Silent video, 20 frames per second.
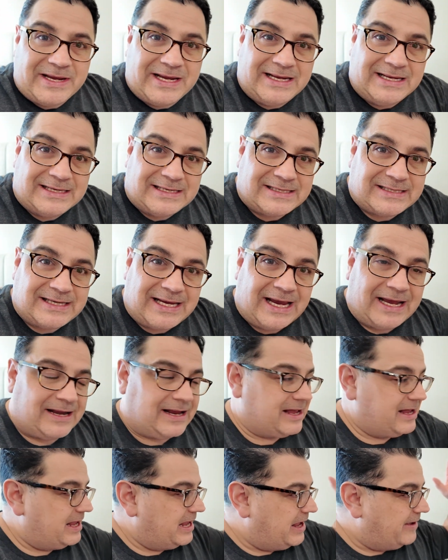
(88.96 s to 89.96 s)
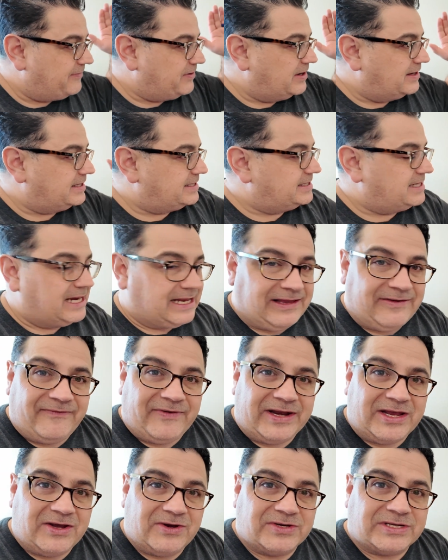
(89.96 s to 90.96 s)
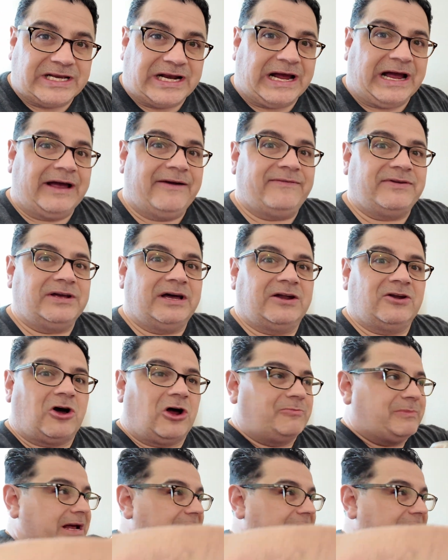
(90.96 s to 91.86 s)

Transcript: being said, if you've seen the videos that I've done on